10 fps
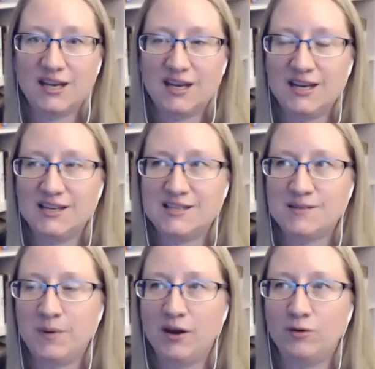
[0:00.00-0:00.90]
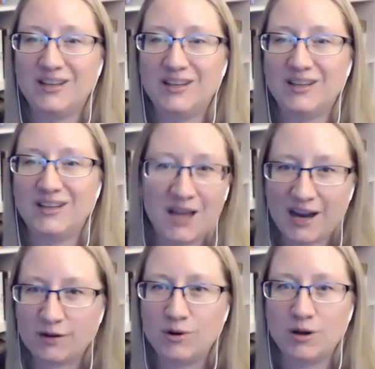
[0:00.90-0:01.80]
is about like the
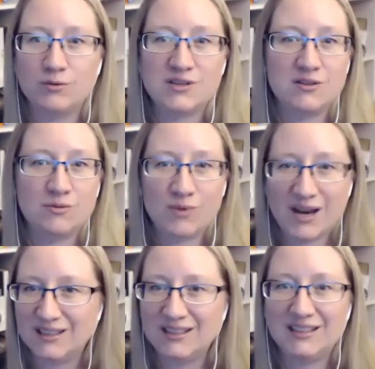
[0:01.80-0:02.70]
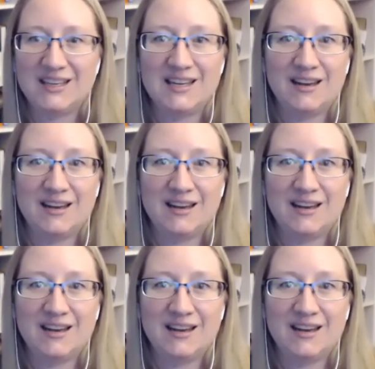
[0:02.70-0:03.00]
Black Rose and the Red Lily,